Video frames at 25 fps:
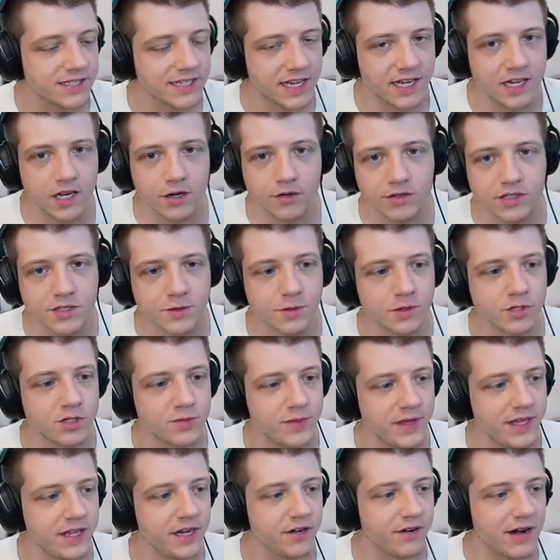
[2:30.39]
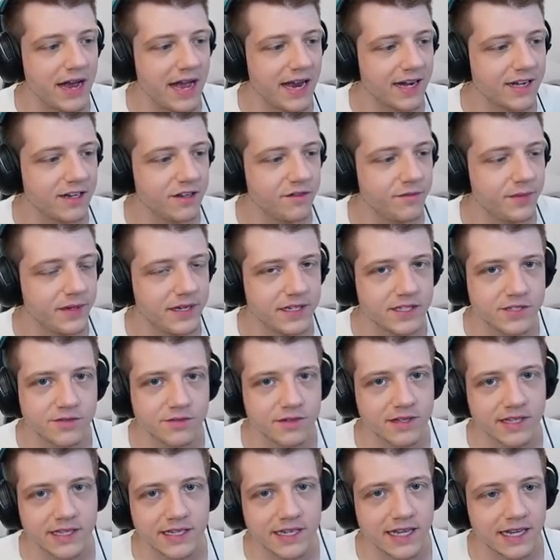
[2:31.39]
I know it's supposed to be interactive, but it's
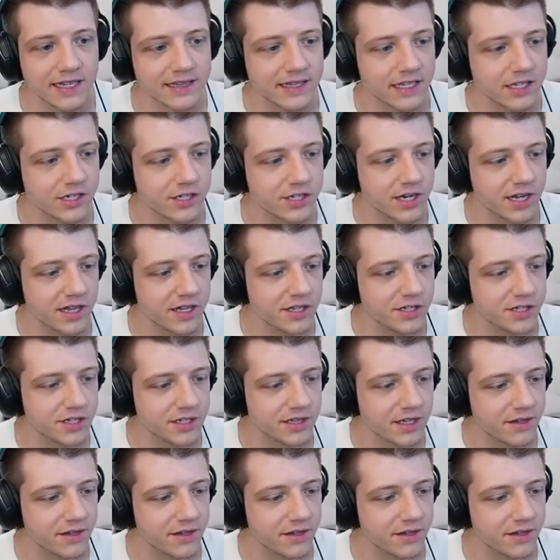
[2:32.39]
really not that challenging.